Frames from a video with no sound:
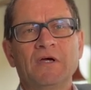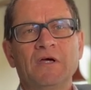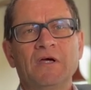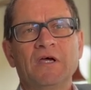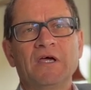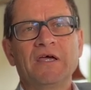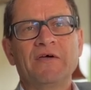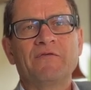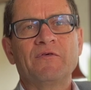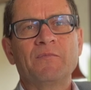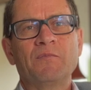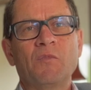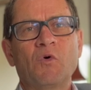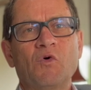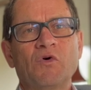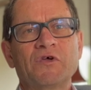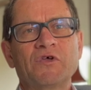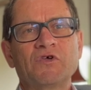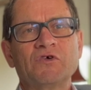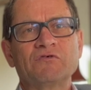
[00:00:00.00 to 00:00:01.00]
even
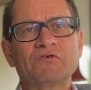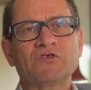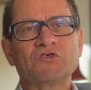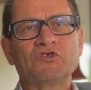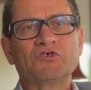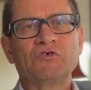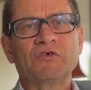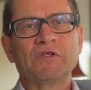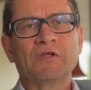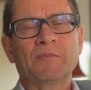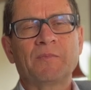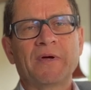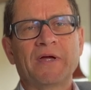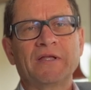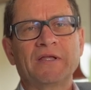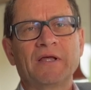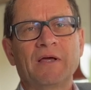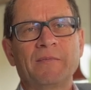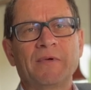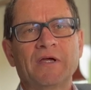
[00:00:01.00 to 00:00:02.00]
more curious during the
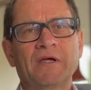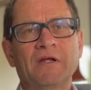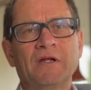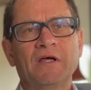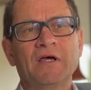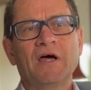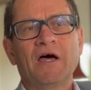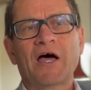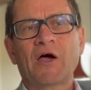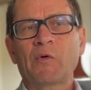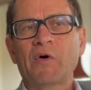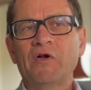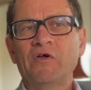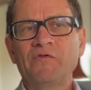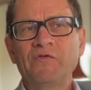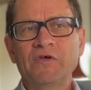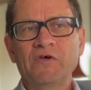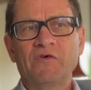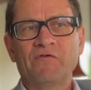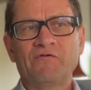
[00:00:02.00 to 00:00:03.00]
pandemic. And I quite
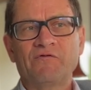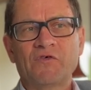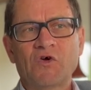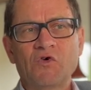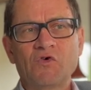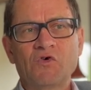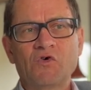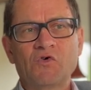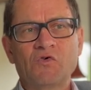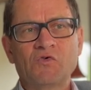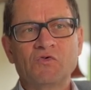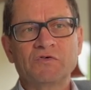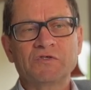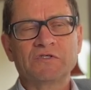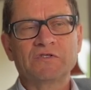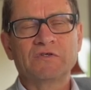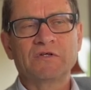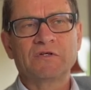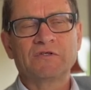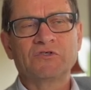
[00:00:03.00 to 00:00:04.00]
often got phone
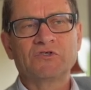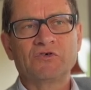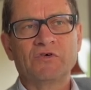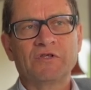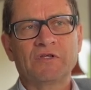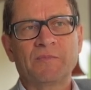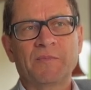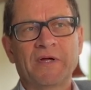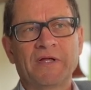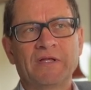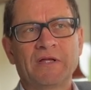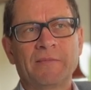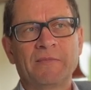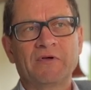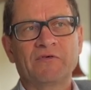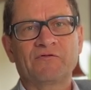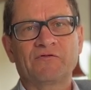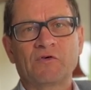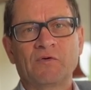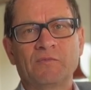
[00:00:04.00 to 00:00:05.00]
calls during the pandemic
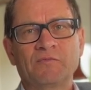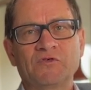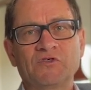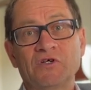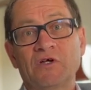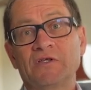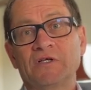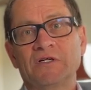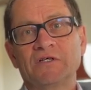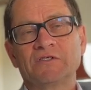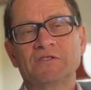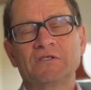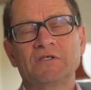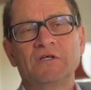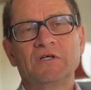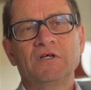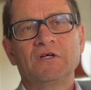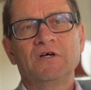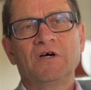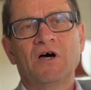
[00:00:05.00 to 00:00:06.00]
from journalists
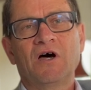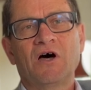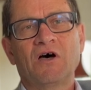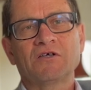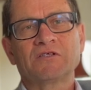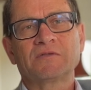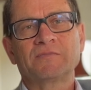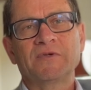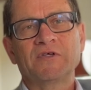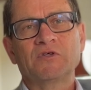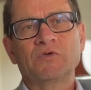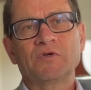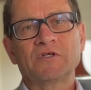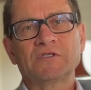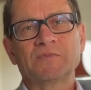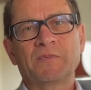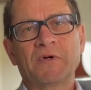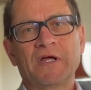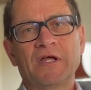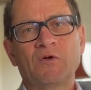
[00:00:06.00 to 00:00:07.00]
asking me to
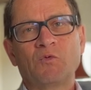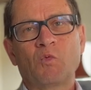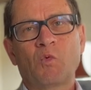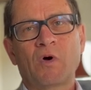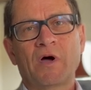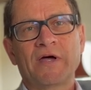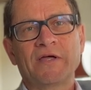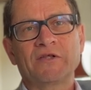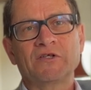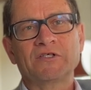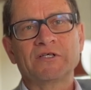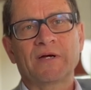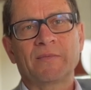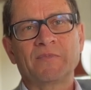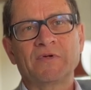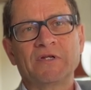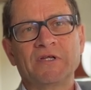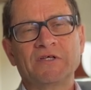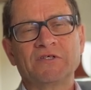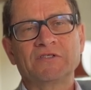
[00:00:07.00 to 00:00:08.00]
explain why the
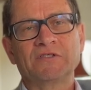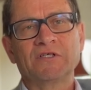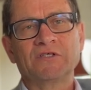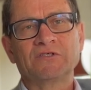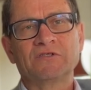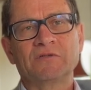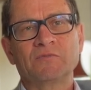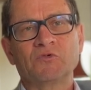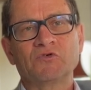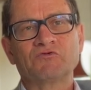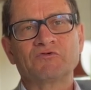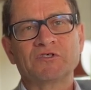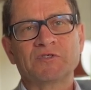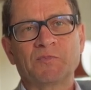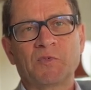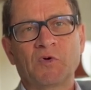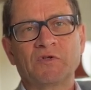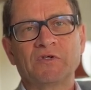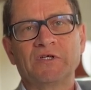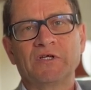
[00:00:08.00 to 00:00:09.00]
Japanese system was
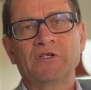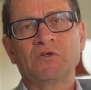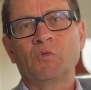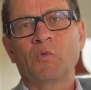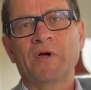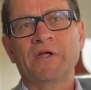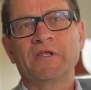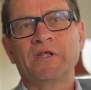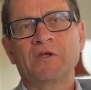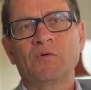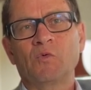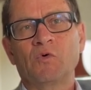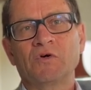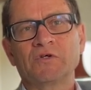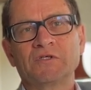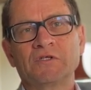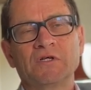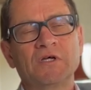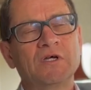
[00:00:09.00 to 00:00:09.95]
responding the way that it was. And